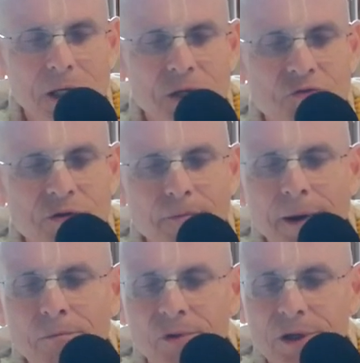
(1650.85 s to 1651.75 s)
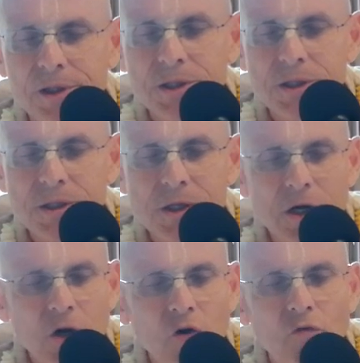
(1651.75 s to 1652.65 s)
his
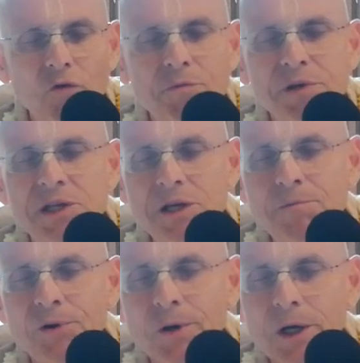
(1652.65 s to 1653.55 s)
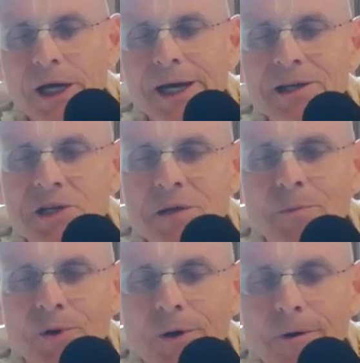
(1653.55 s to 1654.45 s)
remembrance, would be deeper and
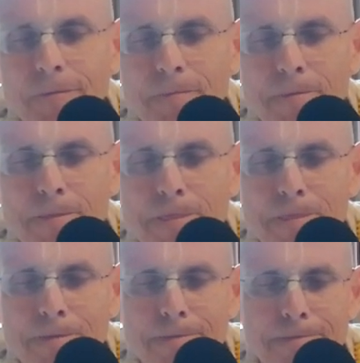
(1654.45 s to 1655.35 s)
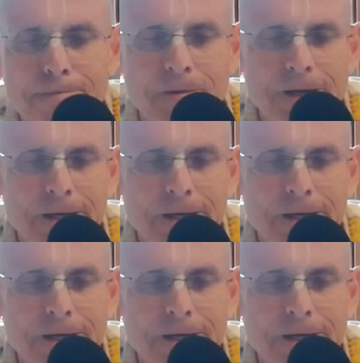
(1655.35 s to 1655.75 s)
deeper. Mm.